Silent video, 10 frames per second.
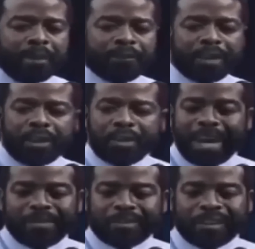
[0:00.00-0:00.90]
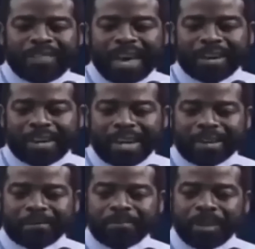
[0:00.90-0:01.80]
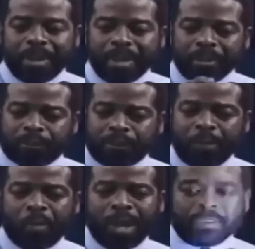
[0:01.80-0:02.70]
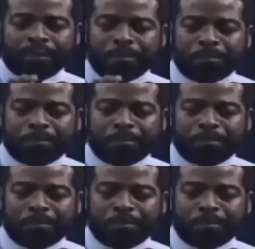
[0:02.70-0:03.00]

He said, don't ever say that again. Someone's